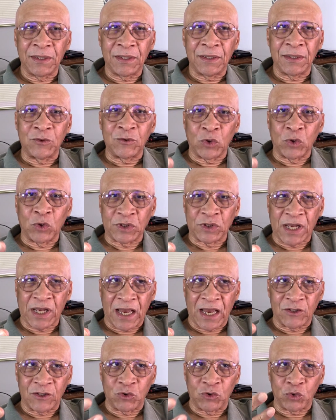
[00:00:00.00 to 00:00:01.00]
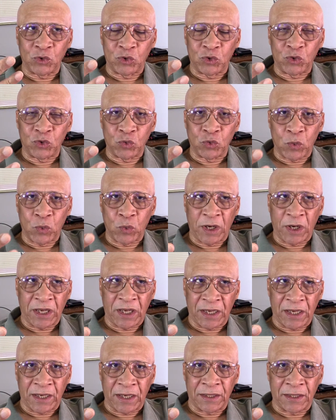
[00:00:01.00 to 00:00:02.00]
those guys used to
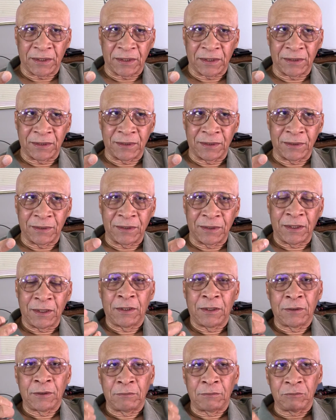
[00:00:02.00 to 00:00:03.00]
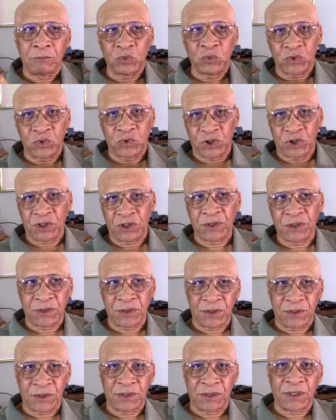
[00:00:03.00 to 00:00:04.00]
wear
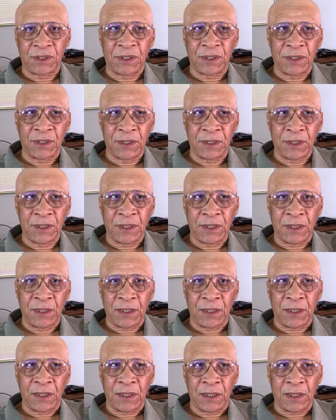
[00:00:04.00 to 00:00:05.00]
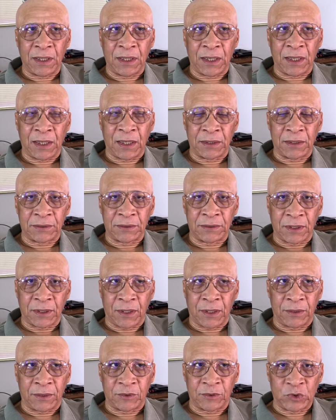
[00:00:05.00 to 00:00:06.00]
jeans and
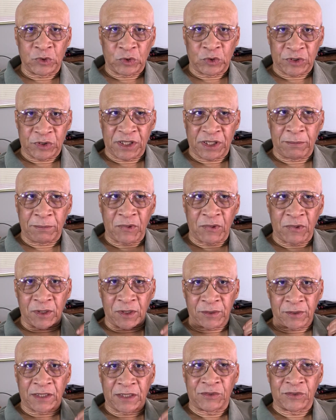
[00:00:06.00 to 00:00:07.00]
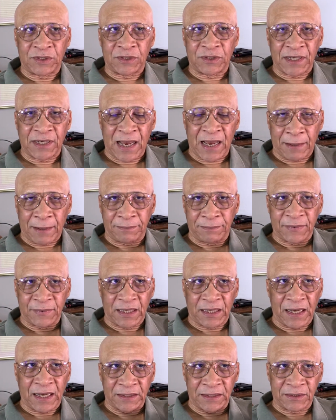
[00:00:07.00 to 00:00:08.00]
the same color as the top. They
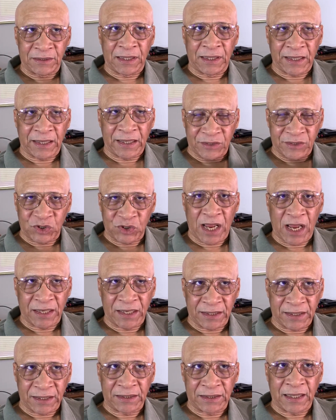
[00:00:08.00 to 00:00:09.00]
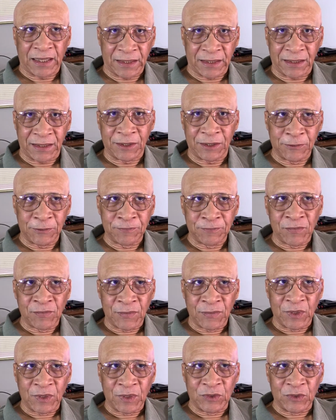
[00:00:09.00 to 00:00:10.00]
had it like a jacket,
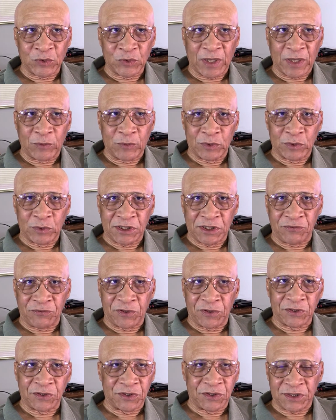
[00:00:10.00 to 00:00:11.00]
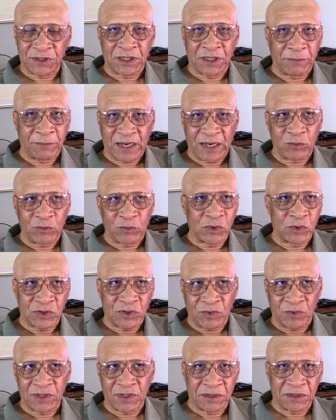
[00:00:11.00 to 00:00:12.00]
so that would differentiate them. But that was the
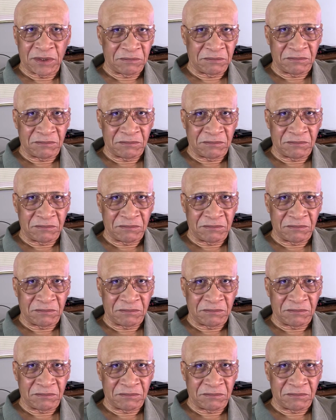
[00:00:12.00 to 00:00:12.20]
only